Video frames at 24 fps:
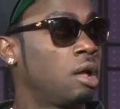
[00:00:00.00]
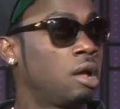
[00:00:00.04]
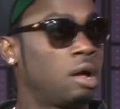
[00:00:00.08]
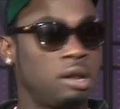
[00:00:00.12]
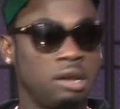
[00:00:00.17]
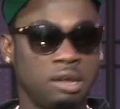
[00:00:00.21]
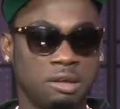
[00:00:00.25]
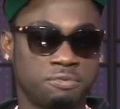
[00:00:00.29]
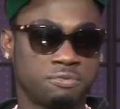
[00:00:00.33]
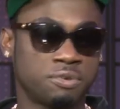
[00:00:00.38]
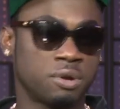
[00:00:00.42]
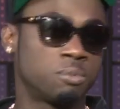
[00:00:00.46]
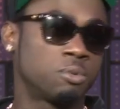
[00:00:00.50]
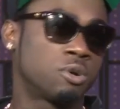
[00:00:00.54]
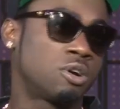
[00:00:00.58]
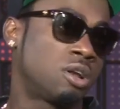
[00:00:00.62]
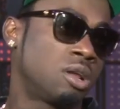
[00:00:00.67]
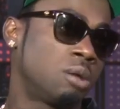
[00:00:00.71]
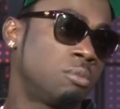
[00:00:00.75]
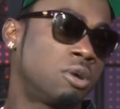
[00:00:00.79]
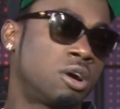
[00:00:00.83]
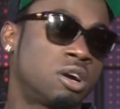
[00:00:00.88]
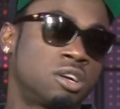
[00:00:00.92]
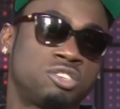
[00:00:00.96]
I left from
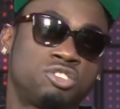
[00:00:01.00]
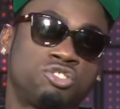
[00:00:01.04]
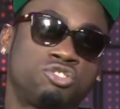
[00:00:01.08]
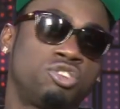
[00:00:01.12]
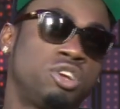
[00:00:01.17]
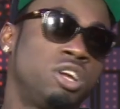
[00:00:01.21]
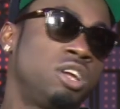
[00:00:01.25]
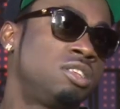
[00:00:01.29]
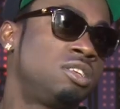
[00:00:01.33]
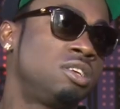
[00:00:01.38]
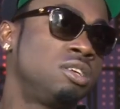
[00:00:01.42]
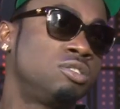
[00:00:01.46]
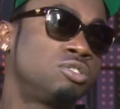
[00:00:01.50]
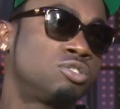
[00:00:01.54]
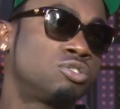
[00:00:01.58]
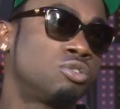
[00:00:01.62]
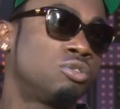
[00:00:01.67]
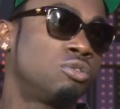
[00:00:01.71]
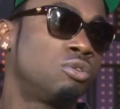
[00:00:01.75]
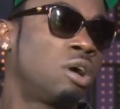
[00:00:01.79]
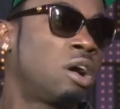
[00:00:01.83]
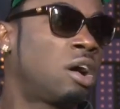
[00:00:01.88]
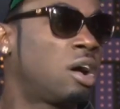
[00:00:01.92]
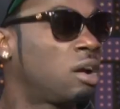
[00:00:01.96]
Calabar straight in,
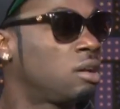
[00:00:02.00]
so I